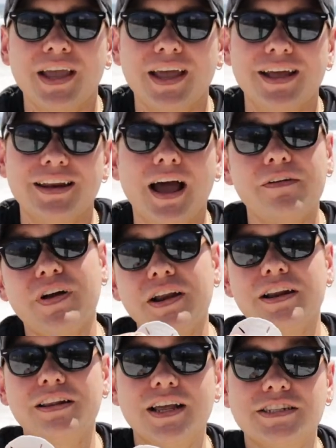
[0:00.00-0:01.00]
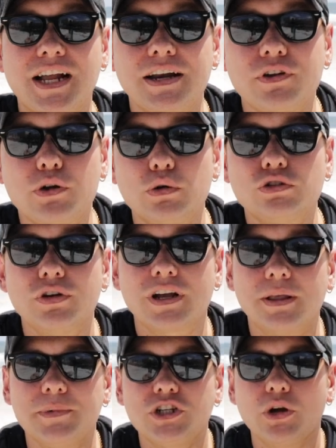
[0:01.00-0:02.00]
And I found that it does kind of a cool
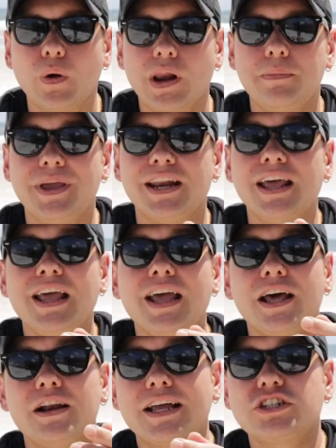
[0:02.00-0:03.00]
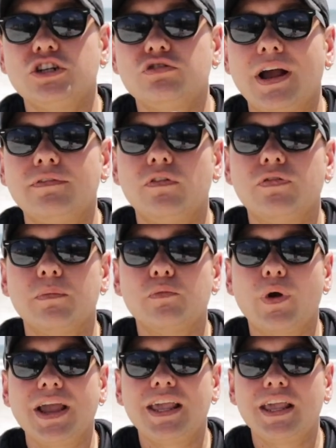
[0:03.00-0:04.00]
trick. Let me show you what I mean. It'll actually travel from
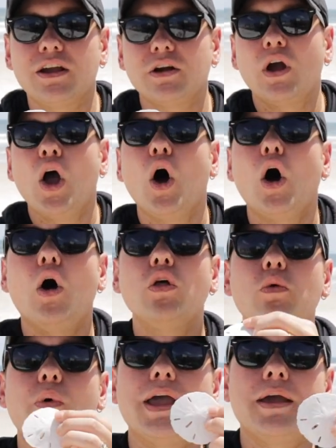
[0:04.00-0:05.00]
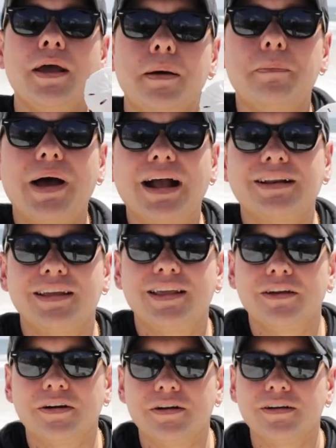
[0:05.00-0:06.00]
right here all the way back to
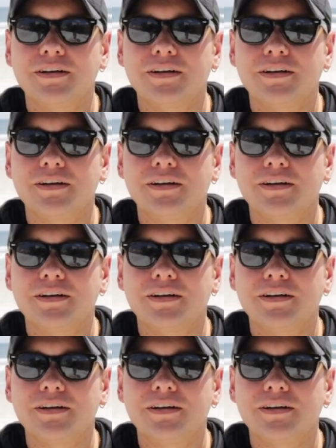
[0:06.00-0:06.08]
here.